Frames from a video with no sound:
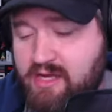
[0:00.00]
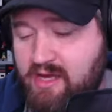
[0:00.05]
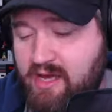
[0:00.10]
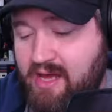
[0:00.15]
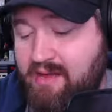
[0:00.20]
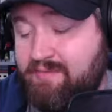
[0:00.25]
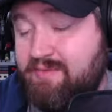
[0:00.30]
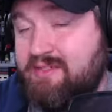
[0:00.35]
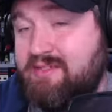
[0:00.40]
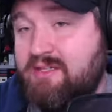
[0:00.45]

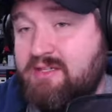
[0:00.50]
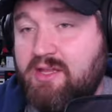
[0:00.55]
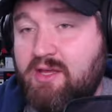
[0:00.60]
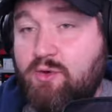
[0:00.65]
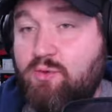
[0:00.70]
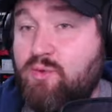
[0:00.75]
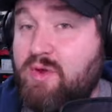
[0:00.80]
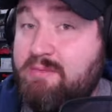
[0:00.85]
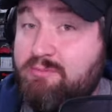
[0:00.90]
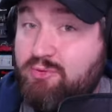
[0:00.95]
Obviously, they're
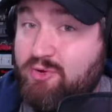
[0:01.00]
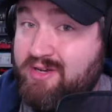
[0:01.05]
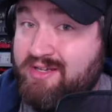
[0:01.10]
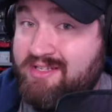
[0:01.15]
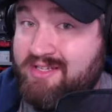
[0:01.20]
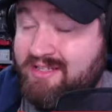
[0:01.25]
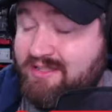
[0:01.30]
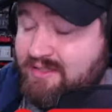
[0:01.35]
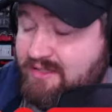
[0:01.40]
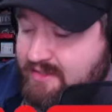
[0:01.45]

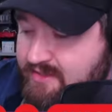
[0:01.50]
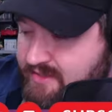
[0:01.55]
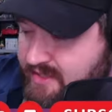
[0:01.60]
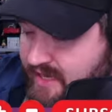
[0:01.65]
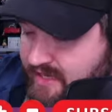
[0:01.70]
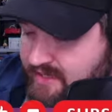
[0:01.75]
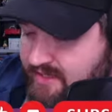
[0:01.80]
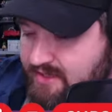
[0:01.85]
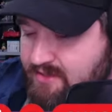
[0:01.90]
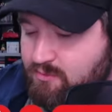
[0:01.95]
reprinting the
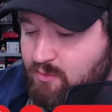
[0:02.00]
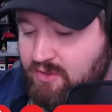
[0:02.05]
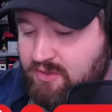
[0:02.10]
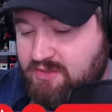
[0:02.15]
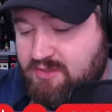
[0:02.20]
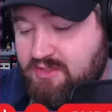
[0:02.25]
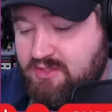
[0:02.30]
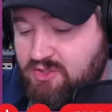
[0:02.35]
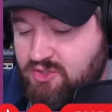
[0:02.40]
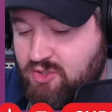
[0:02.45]
set. It
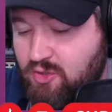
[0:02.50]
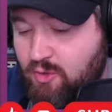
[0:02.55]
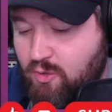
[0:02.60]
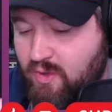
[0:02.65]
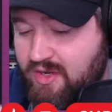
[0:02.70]
was so